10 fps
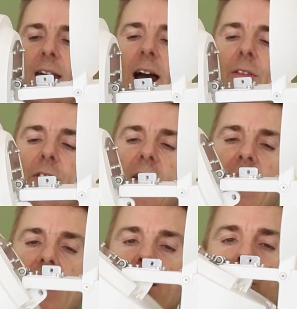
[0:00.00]
And
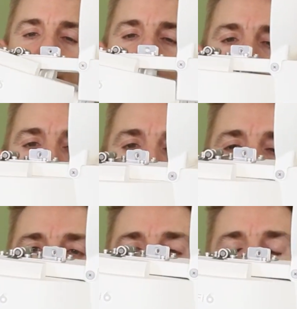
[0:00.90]
then you can
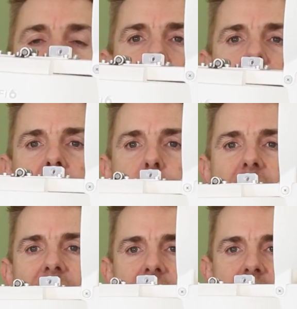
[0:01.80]
push your head
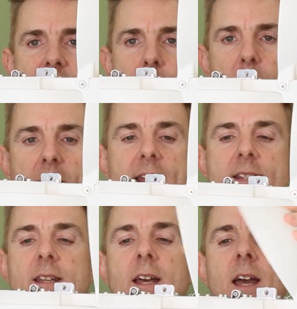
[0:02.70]
back into
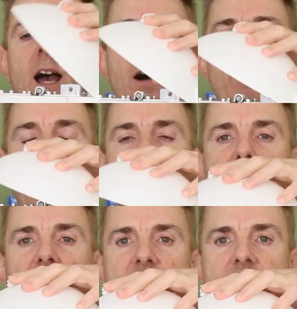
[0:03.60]
place and
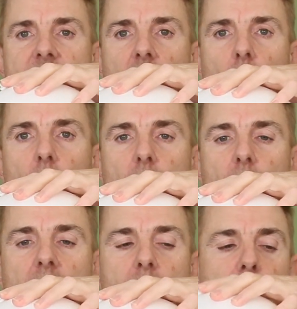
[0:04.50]
fix the whole
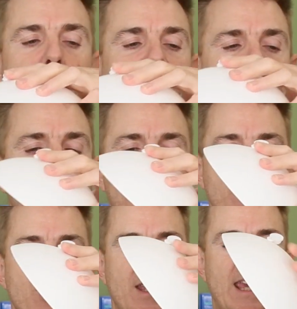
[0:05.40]
unit back
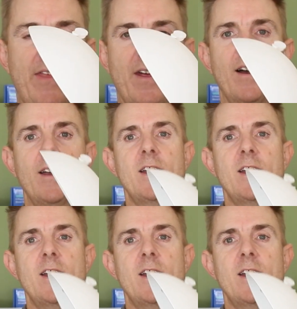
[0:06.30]
together.